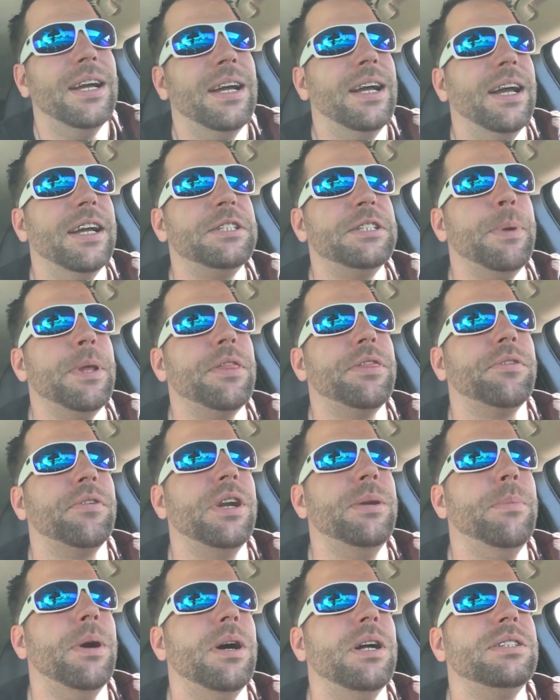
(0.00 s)
It's been
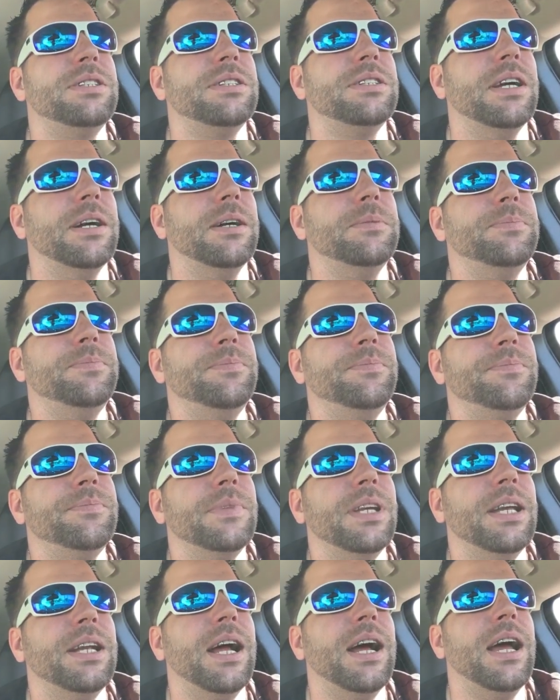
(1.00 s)
3 months now,
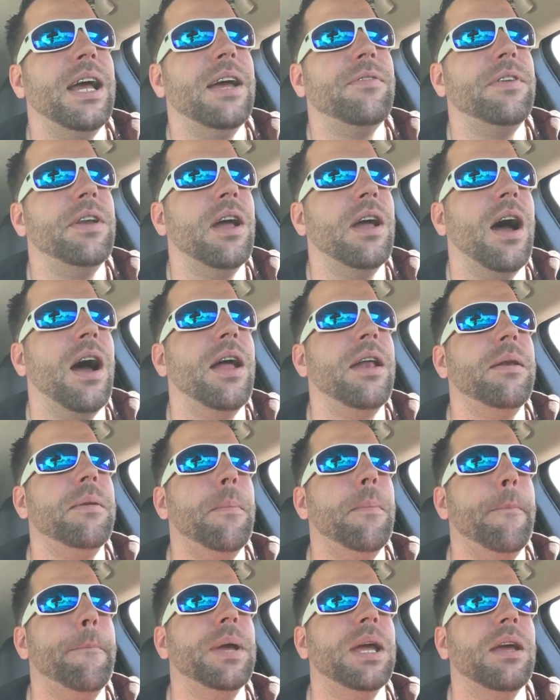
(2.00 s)
and I have not
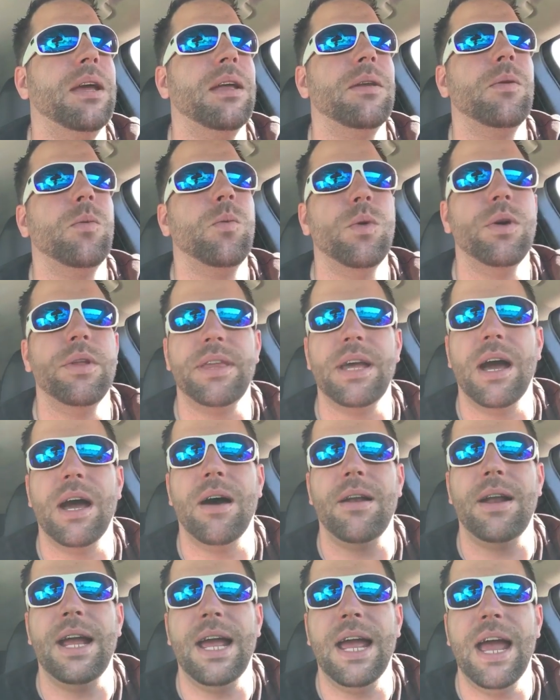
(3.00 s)
been
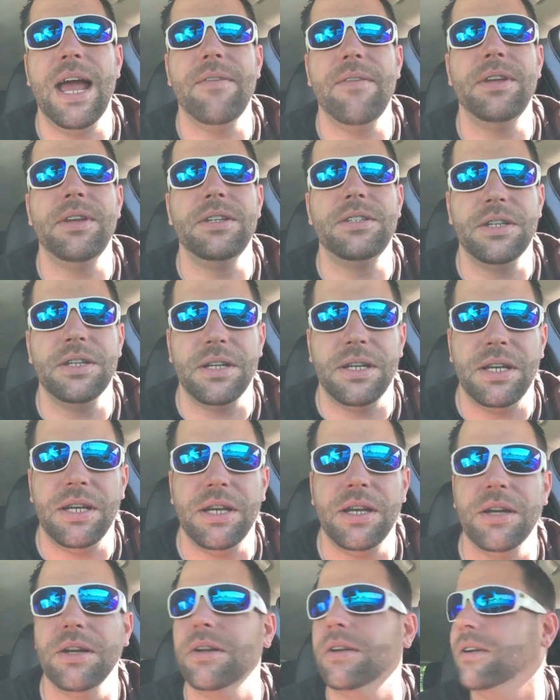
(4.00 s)
without having to
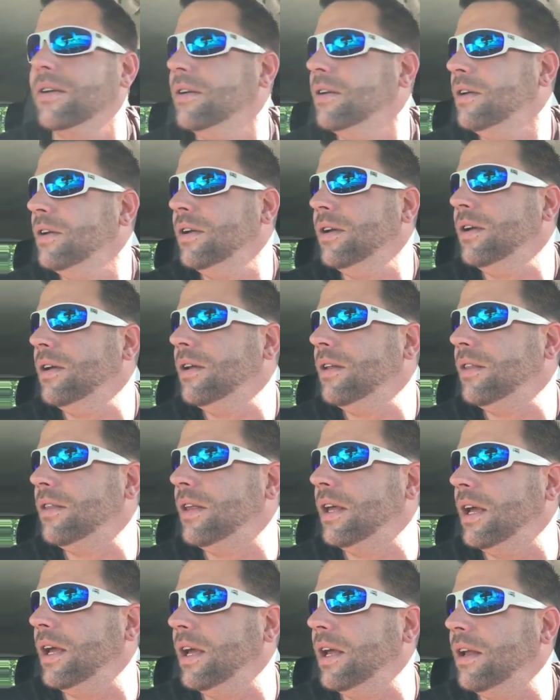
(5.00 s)
hear
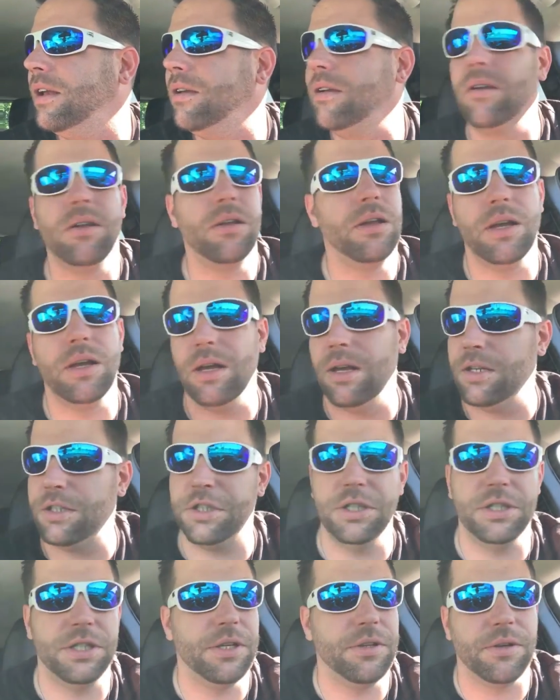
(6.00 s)
that
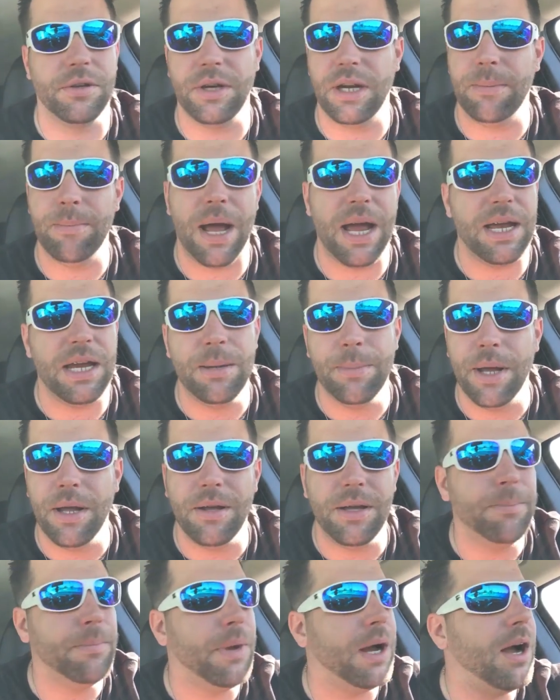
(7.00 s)
she's either in my email
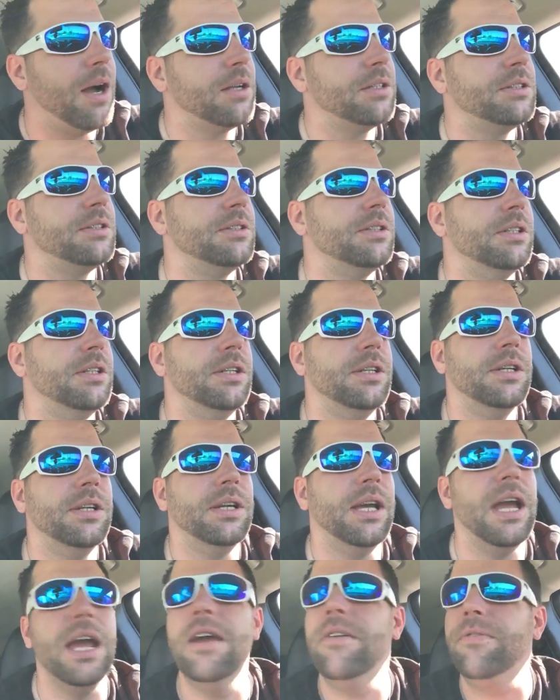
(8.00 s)
inbox
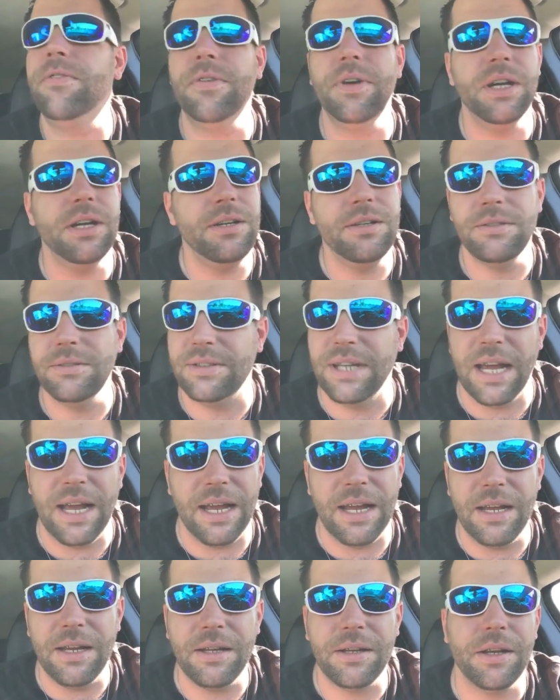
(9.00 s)
every day,
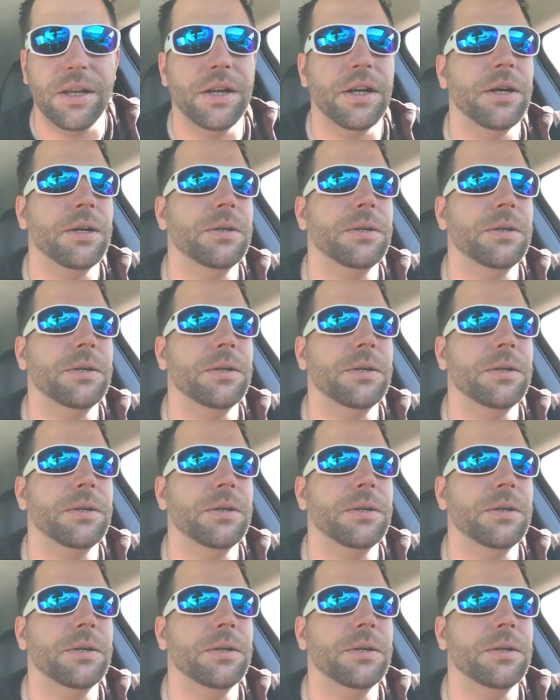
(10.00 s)
you know,